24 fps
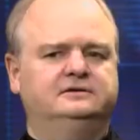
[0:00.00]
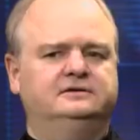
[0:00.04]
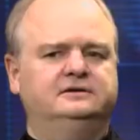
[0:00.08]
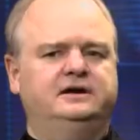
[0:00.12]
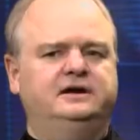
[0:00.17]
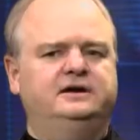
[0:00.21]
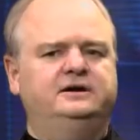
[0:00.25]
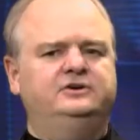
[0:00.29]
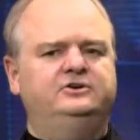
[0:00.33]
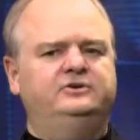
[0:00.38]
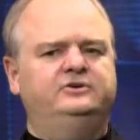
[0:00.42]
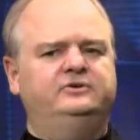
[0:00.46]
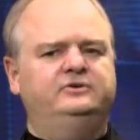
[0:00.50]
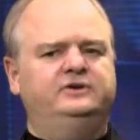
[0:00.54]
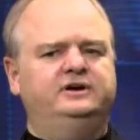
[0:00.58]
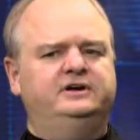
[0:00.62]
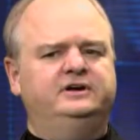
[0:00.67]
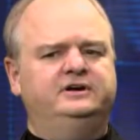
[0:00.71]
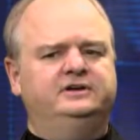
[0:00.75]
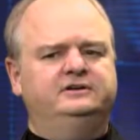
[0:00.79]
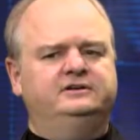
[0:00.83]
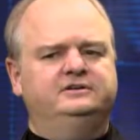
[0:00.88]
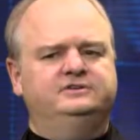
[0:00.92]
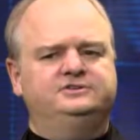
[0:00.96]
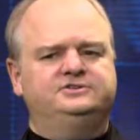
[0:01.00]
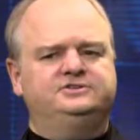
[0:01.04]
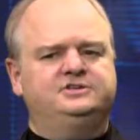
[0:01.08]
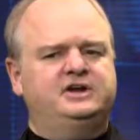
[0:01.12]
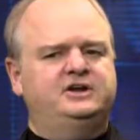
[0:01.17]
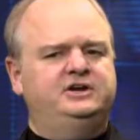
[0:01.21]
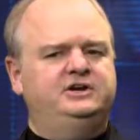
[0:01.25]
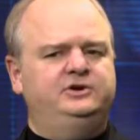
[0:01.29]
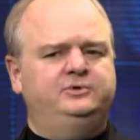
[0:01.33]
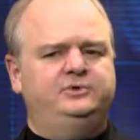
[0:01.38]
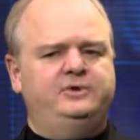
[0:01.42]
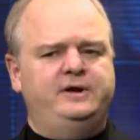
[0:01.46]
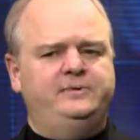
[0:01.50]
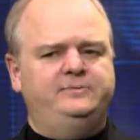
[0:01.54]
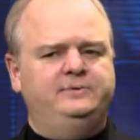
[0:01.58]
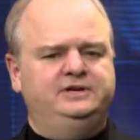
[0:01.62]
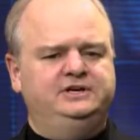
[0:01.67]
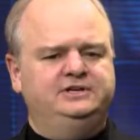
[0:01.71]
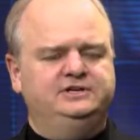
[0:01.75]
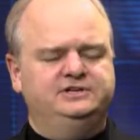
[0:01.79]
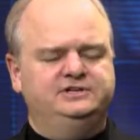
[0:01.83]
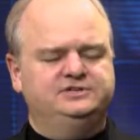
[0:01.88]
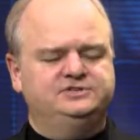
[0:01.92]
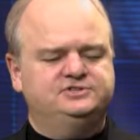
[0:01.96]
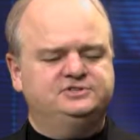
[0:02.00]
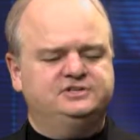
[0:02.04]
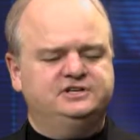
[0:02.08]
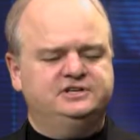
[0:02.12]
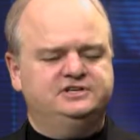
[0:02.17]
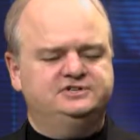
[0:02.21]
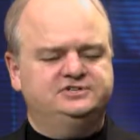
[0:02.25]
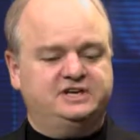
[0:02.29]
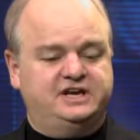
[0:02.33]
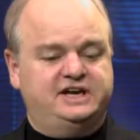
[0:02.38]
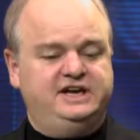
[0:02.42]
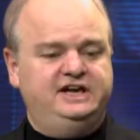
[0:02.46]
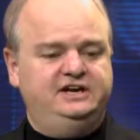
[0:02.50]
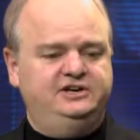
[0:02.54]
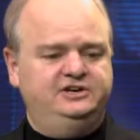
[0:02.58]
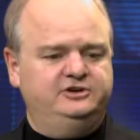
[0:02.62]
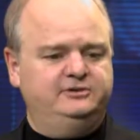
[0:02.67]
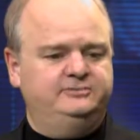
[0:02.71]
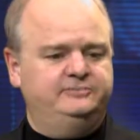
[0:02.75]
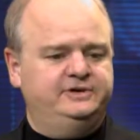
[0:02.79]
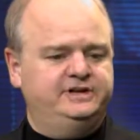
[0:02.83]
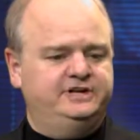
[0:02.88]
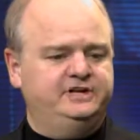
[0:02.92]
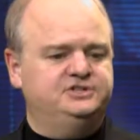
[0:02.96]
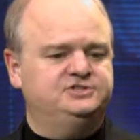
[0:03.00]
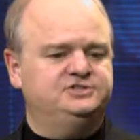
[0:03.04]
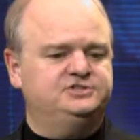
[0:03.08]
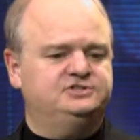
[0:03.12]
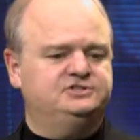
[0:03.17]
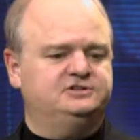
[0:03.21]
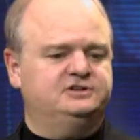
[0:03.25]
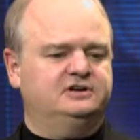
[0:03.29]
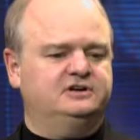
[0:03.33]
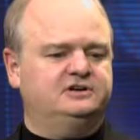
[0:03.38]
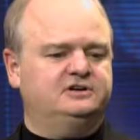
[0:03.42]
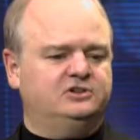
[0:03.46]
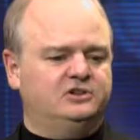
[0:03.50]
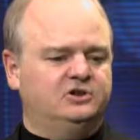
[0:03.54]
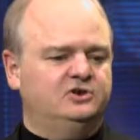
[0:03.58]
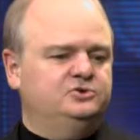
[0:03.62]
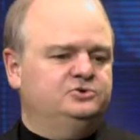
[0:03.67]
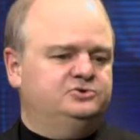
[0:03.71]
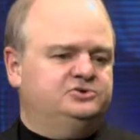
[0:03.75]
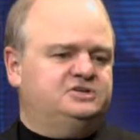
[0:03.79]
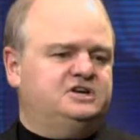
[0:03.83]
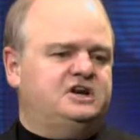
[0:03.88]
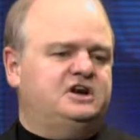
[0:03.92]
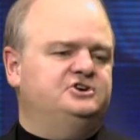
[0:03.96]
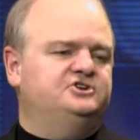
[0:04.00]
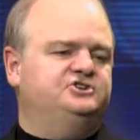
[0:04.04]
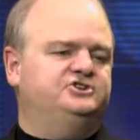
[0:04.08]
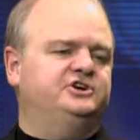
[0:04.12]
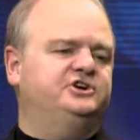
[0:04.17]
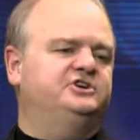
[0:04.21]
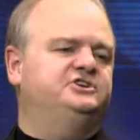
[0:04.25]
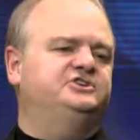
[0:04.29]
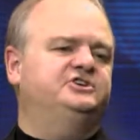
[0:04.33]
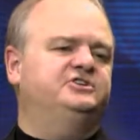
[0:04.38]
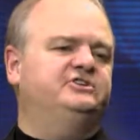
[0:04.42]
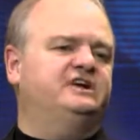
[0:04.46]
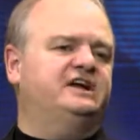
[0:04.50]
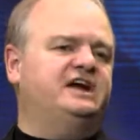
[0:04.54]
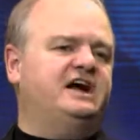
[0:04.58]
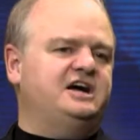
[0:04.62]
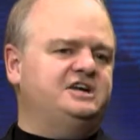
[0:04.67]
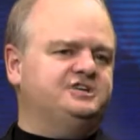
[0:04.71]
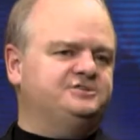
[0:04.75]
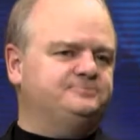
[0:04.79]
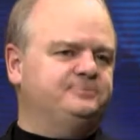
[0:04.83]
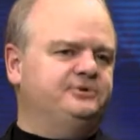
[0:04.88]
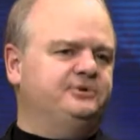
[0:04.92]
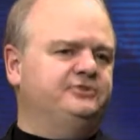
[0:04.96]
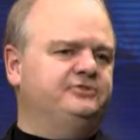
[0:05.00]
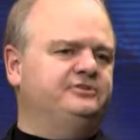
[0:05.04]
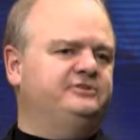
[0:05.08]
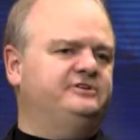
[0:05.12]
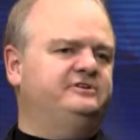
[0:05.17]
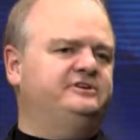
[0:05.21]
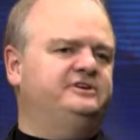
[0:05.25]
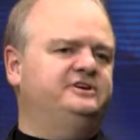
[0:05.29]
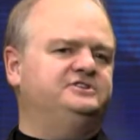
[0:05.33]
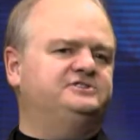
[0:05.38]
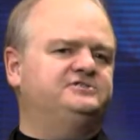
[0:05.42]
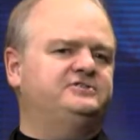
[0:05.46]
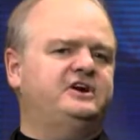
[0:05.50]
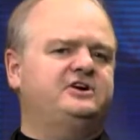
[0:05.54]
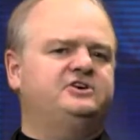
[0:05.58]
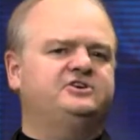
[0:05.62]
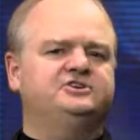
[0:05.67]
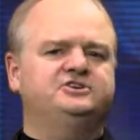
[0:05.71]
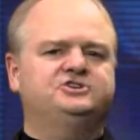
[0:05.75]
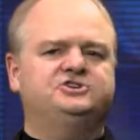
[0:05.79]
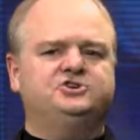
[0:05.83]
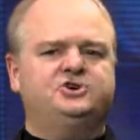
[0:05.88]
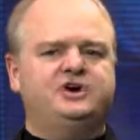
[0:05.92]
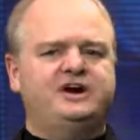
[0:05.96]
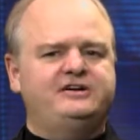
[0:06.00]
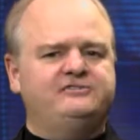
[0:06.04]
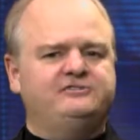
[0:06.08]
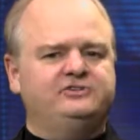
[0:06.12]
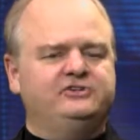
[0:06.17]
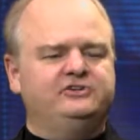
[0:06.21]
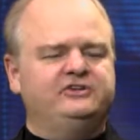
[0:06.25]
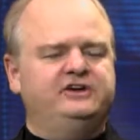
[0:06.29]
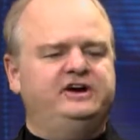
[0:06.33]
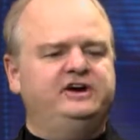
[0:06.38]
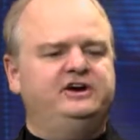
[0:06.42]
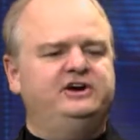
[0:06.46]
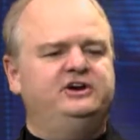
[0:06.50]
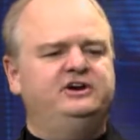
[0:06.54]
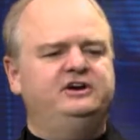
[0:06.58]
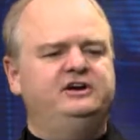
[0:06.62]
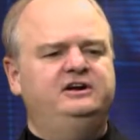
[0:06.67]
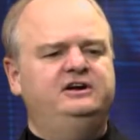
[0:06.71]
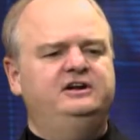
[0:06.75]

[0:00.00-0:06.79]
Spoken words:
I know Saudi Arabia is a kingdom, and it's a closed country to the gospel. There, it's hard to travel there.